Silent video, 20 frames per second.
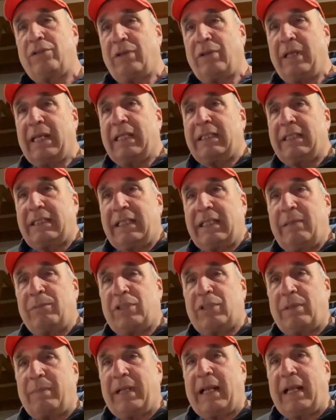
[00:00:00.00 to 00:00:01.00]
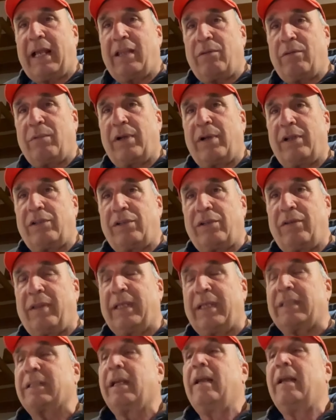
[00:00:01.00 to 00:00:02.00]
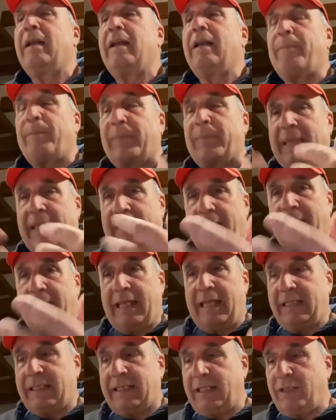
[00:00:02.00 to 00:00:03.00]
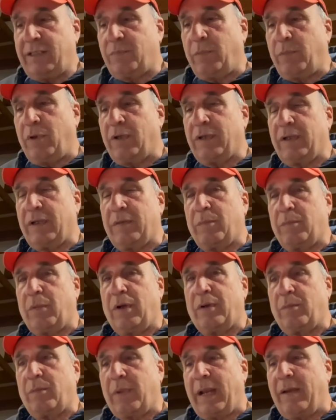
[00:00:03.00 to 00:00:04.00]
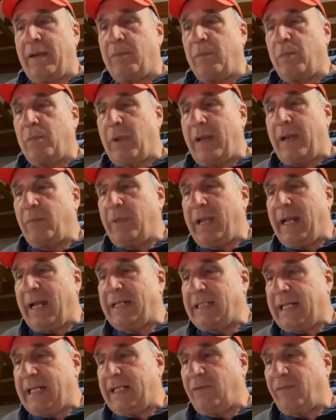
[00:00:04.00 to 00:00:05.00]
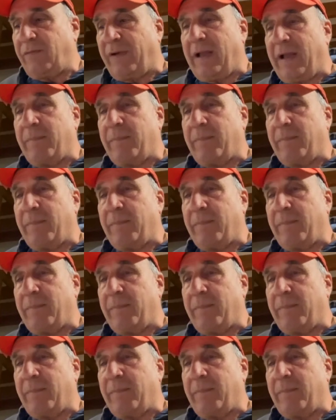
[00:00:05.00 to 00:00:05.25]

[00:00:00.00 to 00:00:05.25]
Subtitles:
doing, it seems to me like you want to do this. This is what when we identify